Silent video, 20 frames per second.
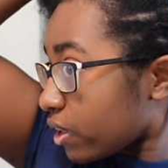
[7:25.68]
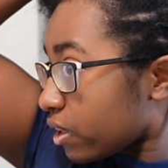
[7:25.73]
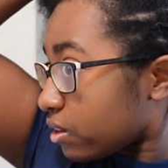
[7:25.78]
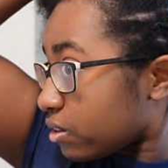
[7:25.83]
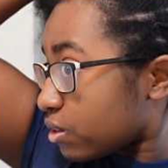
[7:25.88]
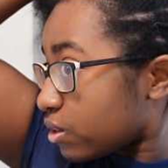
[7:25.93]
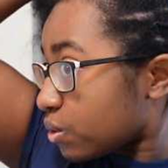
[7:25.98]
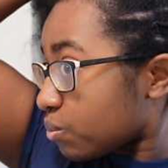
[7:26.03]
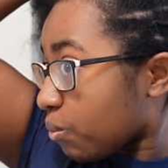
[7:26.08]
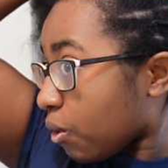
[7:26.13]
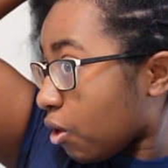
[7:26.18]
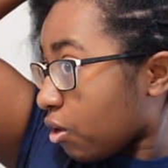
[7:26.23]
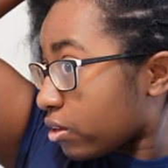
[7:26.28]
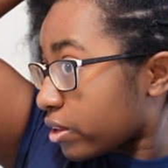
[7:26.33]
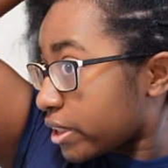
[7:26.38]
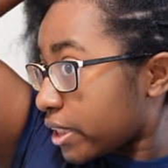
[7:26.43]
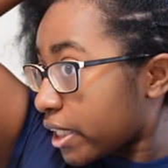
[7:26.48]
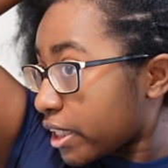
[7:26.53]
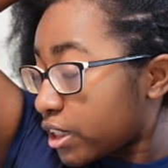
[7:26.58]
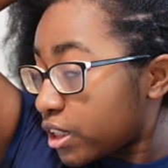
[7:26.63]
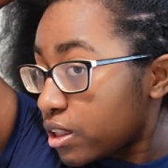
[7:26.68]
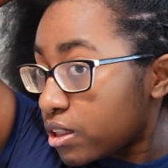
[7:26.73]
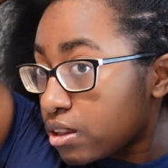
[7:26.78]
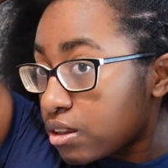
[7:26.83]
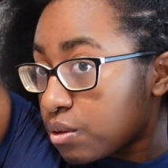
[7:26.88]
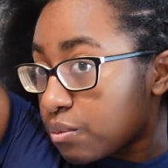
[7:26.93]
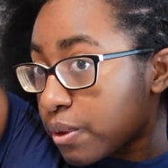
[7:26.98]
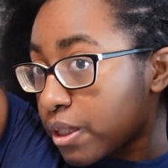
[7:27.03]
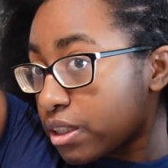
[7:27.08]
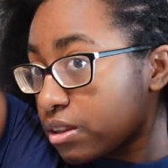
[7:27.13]
small
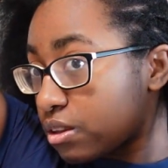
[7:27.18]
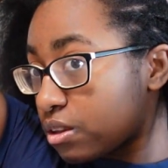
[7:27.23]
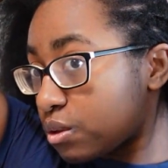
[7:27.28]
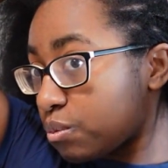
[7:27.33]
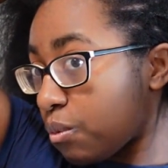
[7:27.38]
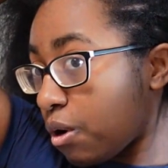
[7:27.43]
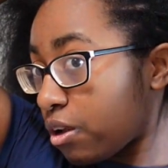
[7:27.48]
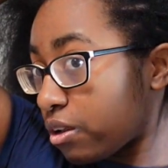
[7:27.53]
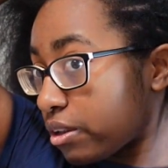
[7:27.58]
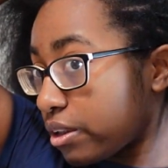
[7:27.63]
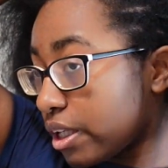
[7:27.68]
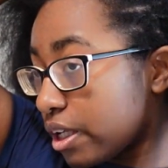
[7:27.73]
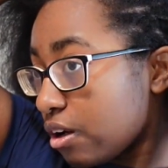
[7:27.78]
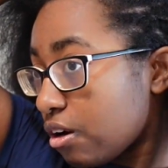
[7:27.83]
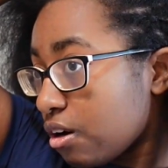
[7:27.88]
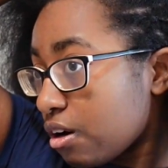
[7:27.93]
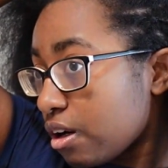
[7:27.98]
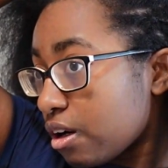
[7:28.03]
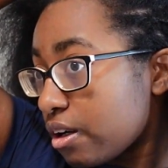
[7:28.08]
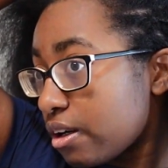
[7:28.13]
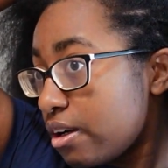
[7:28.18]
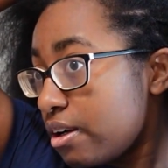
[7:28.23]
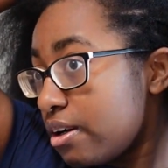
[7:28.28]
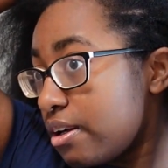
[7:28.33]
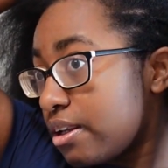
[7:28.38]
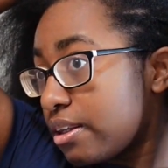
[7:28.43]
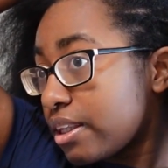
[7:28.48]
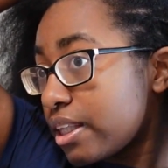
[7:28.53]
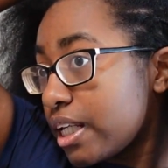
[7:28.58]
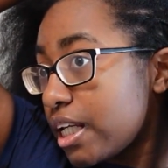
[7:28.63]
sections, because the smaller they are,
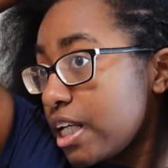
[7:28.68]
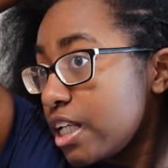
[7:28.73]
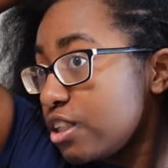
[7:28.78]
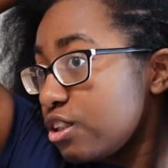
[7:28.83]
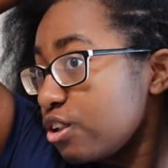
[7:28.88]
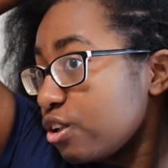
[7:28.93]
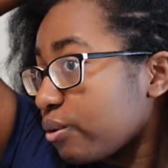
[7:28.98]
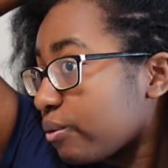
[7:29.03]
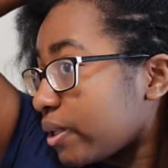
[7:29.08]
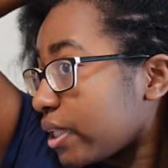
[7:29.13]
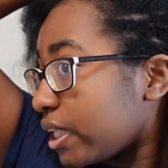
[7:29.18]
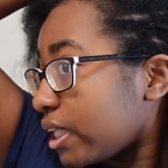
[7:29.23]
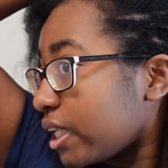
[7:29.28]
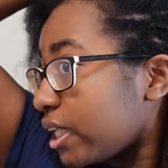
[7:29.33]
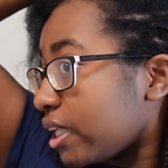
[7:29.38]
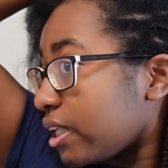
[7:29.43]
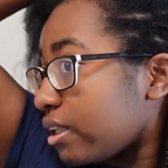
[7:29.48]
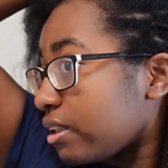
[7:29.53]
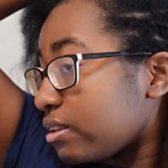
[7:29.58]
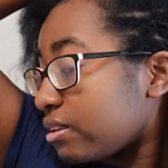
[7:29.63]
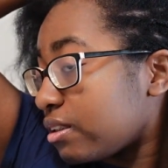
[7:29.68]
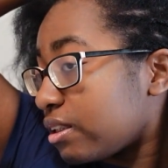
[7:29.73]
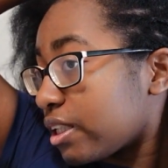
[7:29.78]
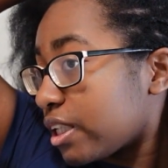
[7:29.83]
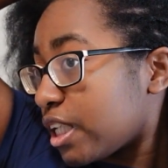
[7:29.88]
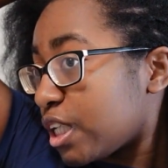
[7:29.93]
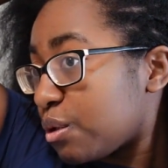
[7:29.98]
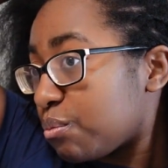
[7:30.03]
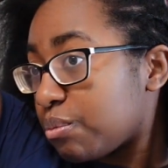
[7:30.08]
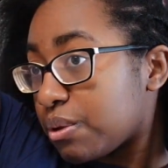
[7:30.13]
the easier it is to
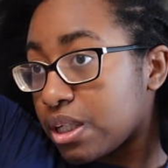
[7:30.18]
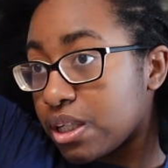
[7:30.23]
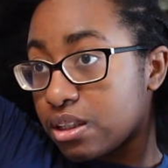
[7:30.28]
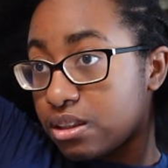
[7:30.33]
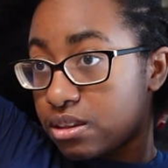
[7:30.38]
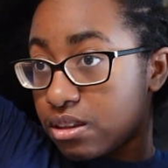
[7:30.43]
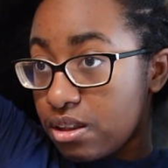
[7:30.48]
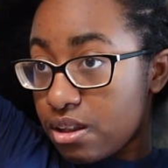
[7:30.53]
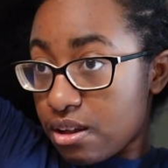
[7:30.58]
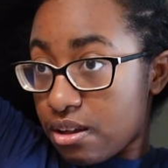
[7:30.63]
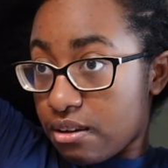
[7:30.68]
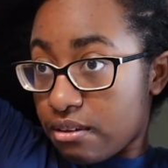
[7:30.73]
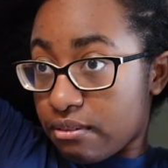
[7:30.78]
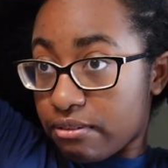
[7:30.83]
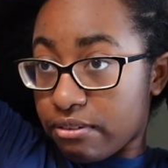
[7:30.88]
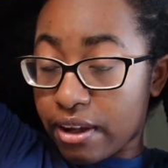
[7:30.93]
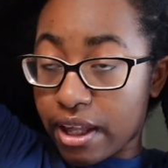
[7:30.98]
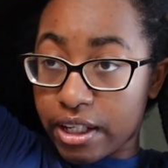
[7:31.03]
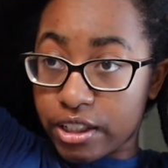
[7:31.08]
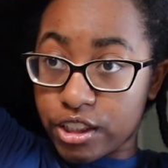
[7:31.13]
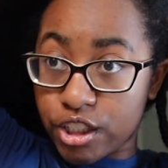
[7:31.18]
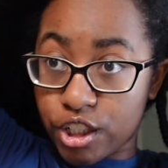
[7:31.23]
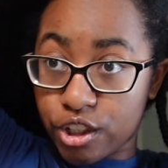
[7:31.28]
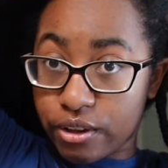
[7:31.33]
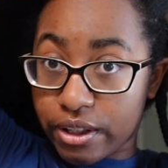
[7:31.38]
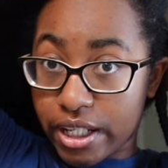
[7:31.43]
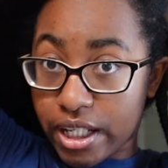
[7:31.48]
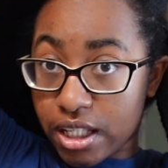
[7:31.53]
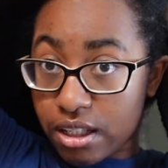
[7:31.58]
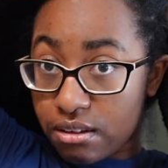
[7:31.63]
keep it flat to your
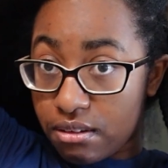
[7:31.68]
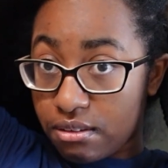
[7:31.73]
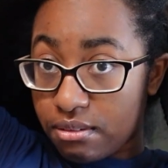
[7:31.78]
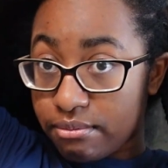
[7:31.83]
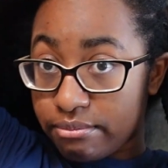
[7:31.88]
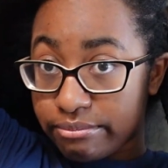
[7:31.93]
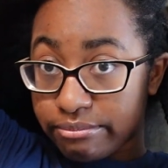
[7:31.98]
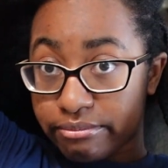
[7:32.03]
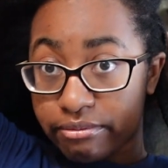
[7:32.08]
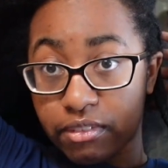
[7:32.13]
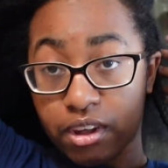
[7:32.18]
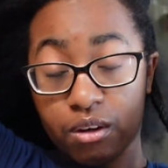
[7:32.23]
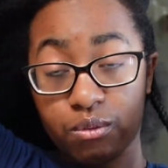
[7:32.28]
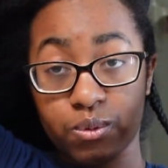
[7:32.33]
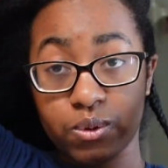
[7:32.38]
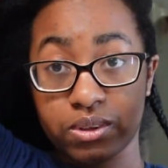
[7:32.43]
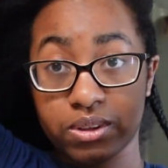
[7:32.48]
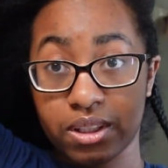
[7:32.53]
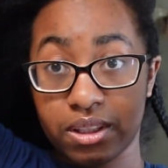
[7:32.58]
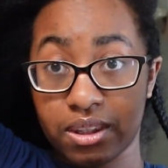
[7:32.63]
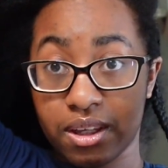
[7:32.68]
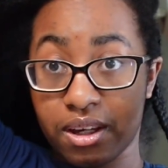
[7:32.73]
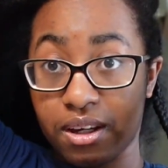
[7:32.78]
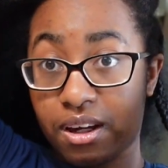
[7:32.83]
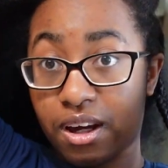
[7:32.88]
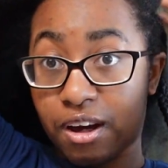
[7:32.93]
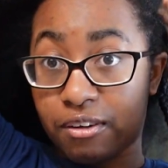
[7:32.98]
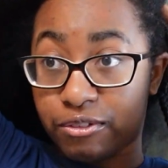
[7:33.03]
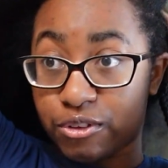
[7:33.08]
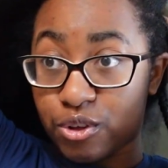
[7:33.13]
head. I will say that
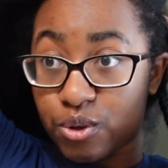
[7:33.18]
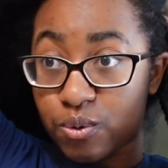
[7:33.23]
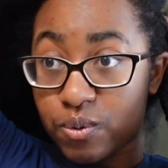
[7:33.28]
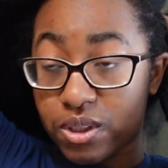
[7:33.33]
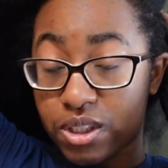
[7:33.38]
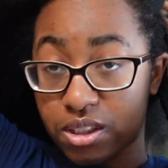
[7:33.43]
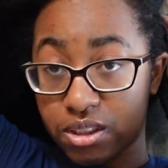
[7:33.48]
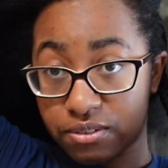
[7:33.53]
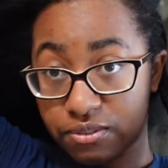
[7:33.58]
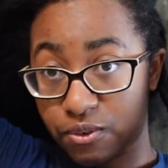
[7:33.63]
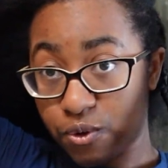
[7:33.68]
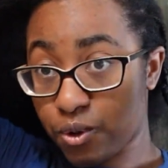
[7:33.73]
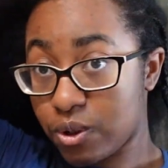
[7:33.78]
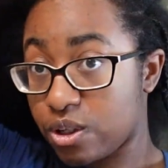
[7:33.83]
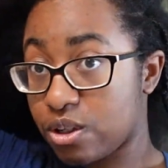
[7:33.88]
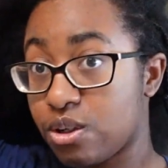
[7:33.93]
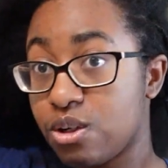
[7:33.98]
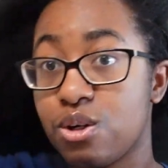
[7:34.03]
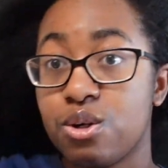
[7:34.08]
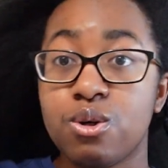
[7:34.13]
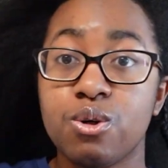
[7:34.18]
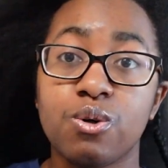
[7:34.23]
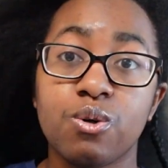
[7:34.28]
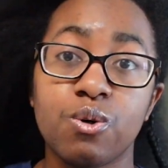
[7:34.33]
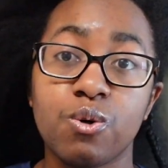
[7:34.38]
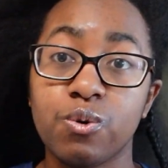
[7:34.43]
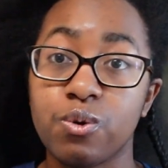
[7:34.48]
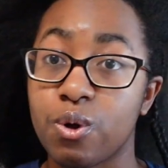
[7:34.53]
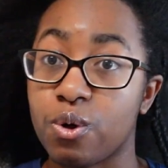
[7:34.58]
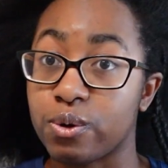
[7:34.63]
after doing this for
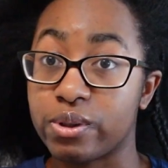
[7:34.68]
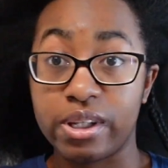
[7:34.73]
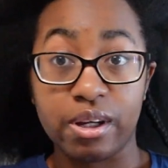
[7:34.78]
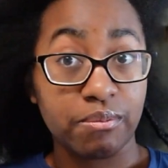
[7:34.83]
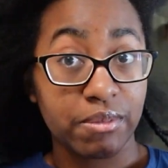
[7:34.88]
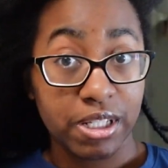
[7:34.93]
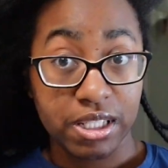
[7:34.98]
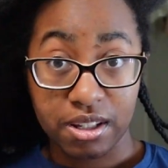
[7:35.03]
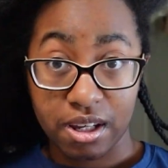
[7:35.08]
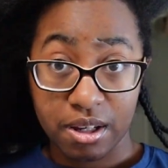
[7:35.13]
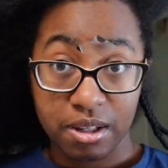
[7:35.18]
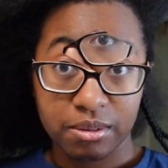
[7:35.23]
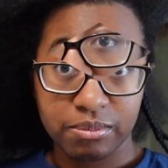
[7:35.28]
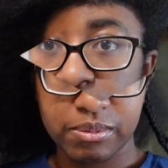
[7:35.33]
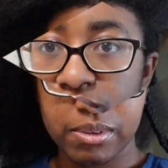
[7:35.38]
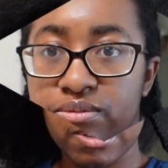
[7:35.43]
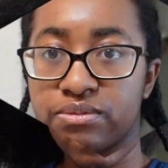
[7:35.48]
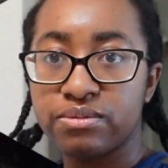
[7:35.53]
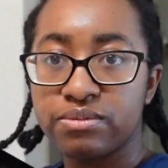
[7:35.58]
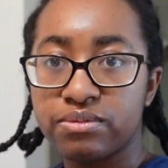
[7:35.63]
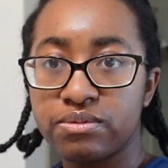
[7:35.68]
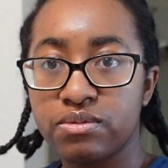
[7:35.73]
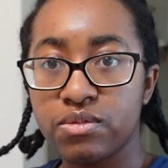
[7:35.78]
who knows how many times.